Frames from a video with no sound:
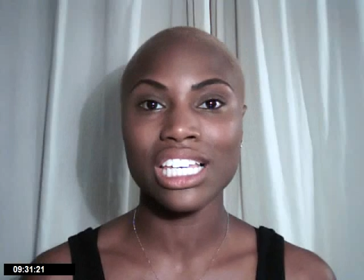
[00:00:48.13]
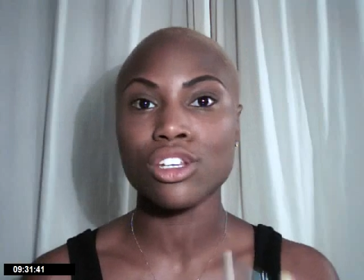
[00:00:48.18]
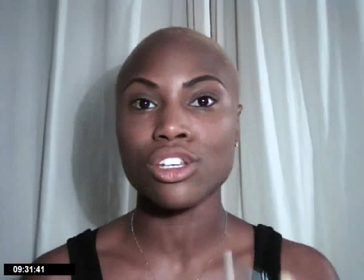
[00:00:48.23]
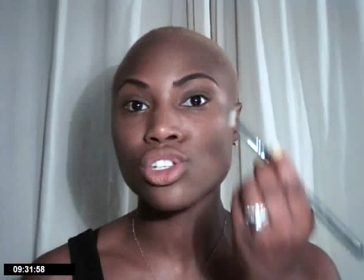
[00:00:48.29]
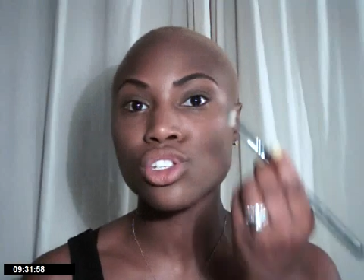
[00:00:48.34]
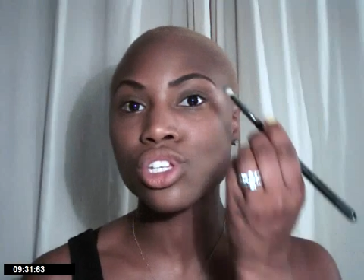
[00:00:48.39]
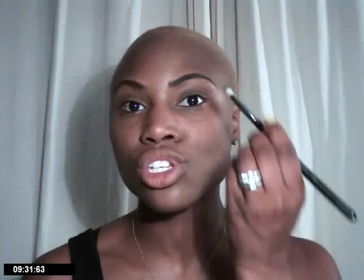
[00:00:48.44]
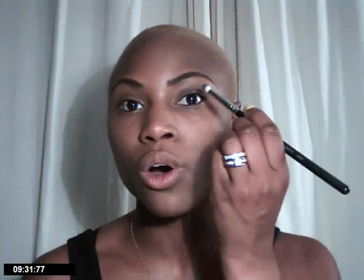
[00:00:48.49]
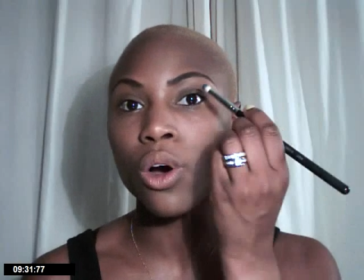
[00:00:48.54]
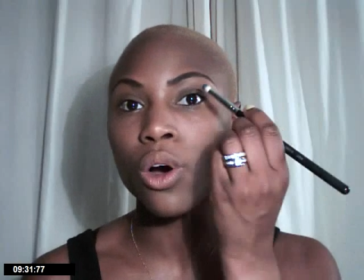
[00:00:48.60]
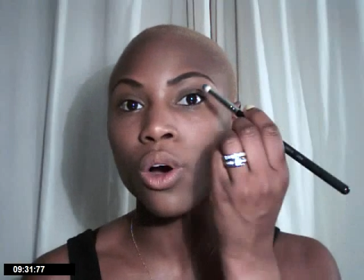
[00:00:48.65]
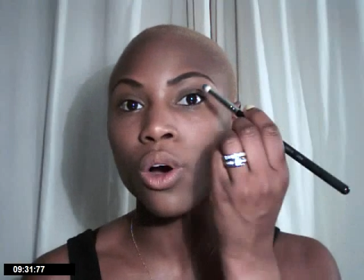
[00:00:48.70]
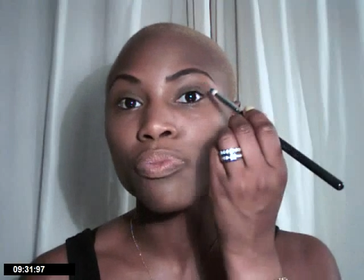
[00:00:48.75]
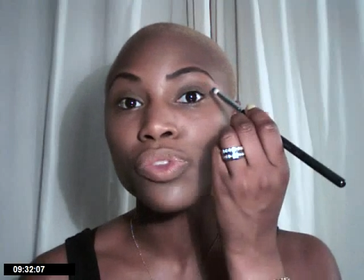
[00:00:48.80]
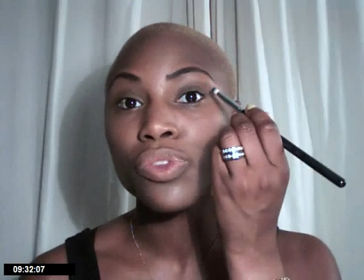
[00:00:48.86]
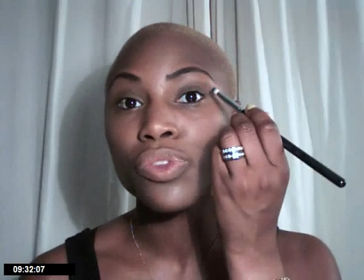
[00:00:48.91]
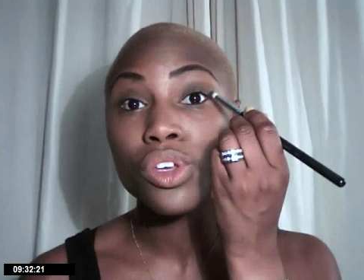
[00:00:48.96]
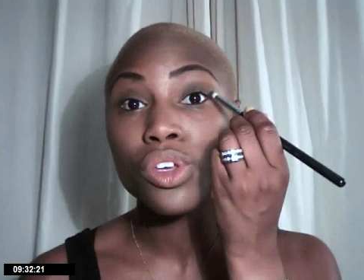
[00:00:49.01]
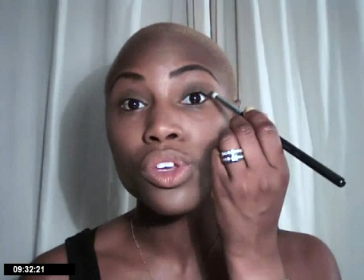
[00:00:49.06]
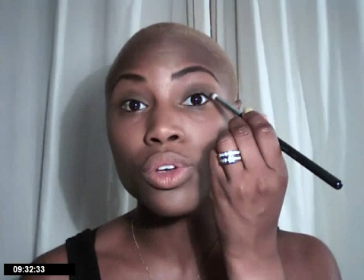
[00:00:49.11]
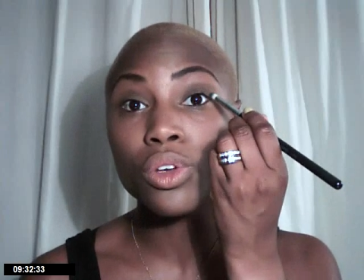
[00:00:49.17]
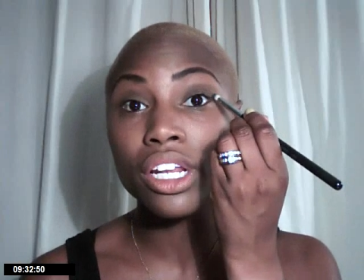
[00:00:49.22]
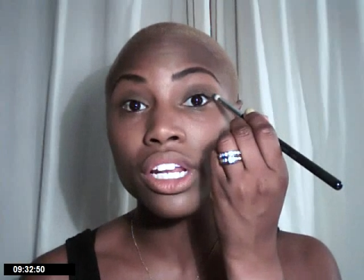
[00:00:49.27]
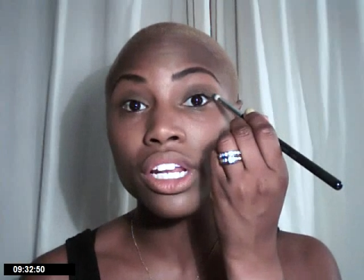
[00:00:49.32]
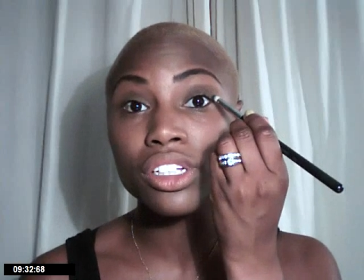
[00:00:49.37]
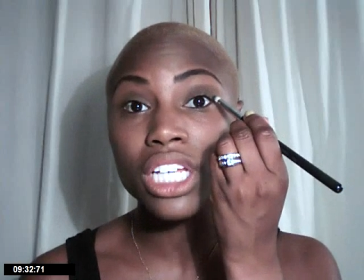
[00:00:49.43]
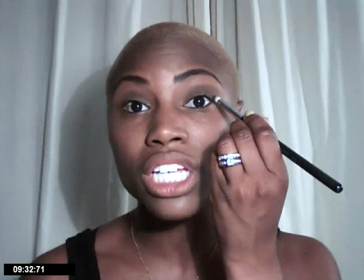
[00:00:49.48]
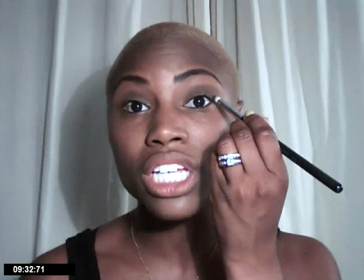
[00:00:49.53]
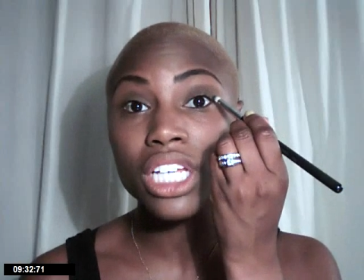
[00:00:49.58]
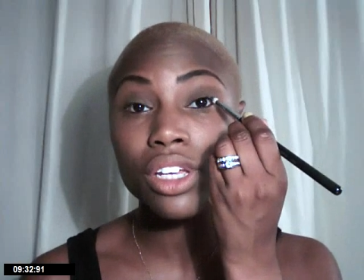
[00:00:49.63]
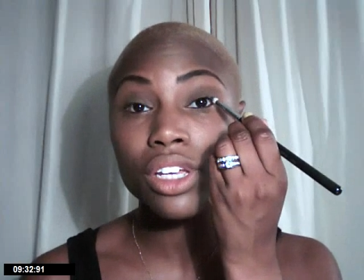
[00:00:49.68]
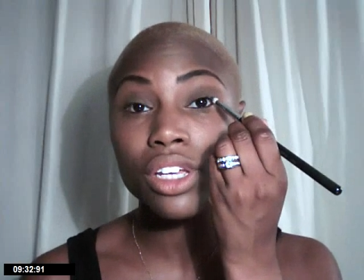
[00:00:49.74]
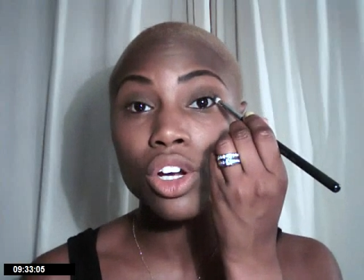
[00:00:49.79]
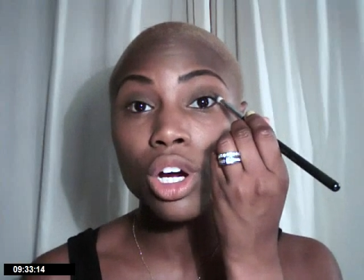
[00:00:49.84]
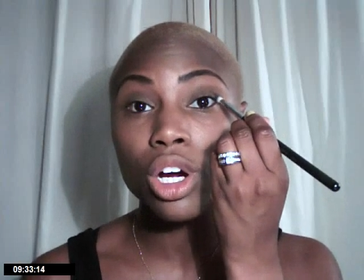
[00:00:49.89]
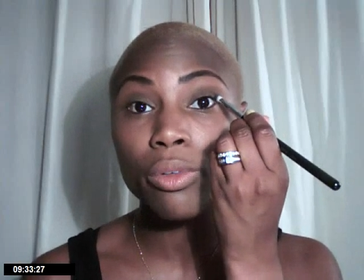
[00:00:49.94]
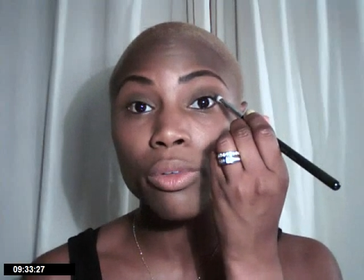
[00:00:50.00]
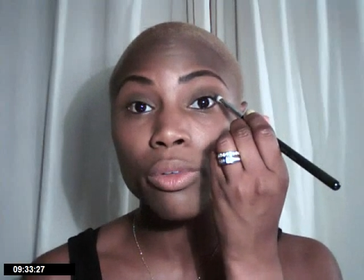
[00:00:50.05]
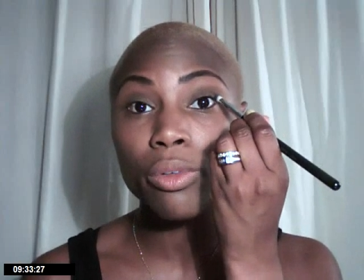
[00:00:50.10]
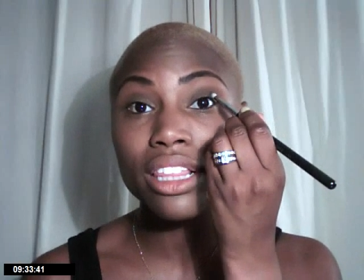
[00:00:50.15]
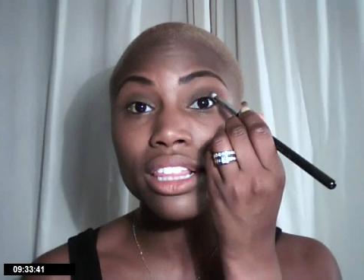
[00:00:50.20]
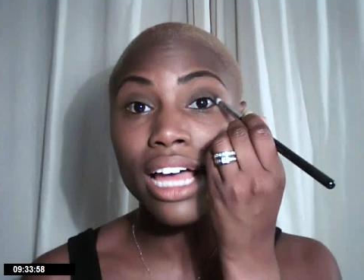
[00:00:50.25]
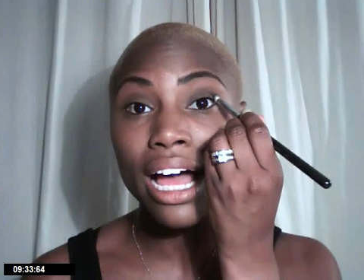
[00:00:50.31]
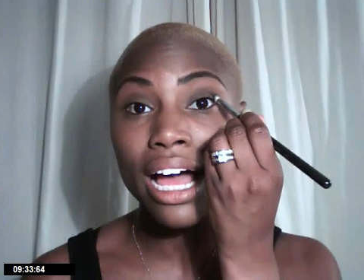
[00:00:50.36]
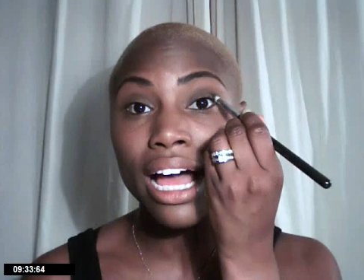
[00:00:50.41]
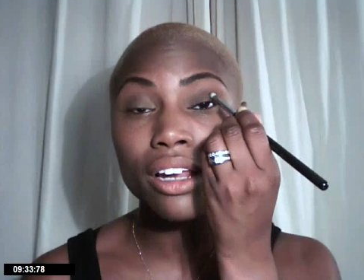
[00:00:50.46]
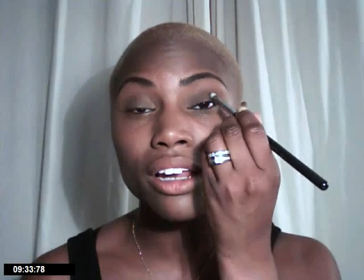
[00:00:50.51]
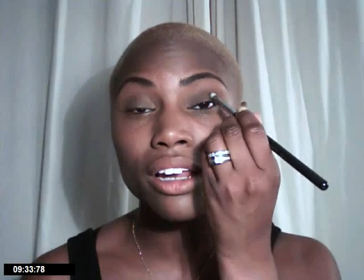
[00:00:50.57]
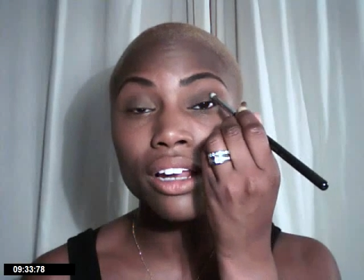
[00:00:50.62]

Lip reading: So you can definitely incorporate that